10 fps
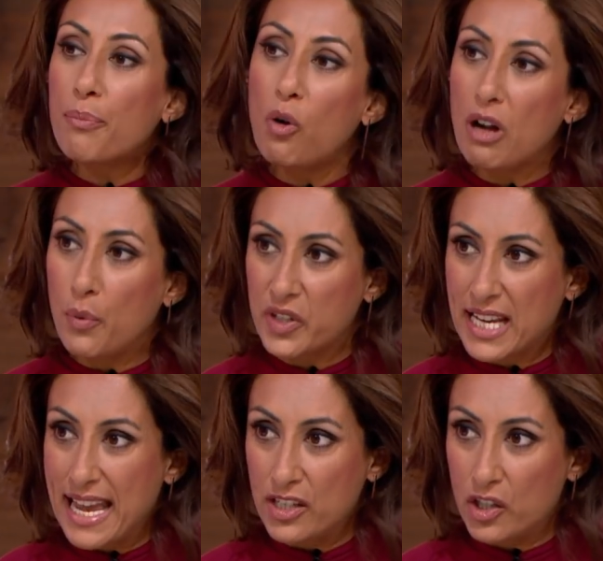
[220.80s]
the point I want
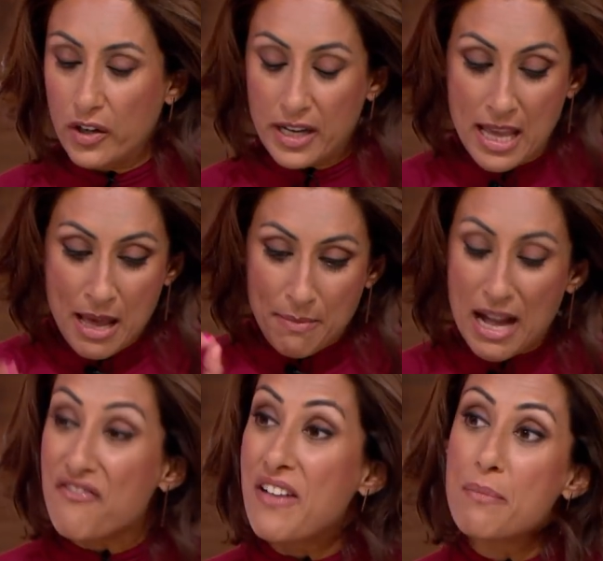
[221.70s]
to end on.
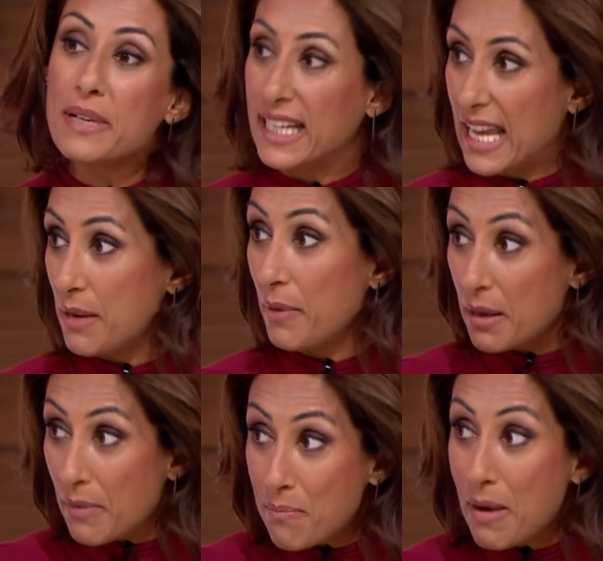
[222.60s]
My family came
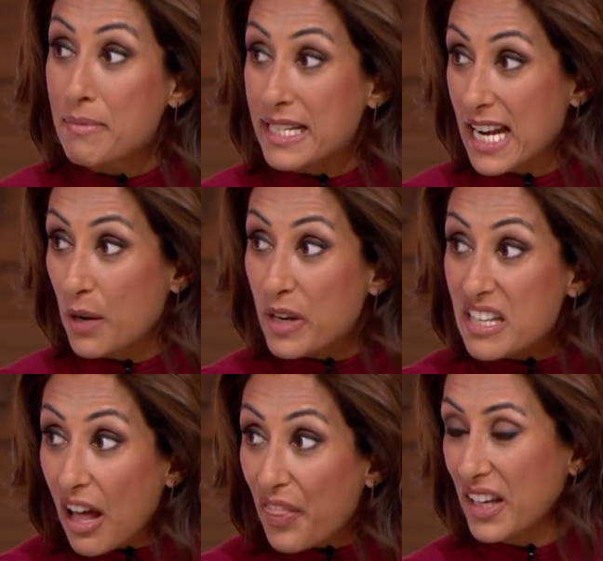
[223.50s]
here, my mum and dad, with
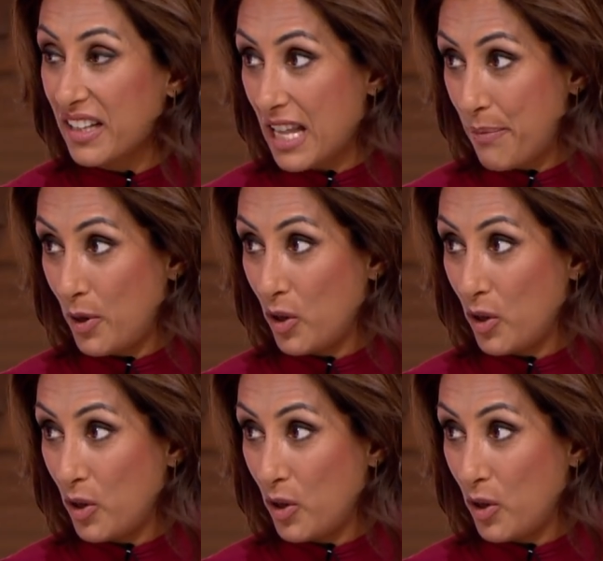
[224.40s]
nothing in their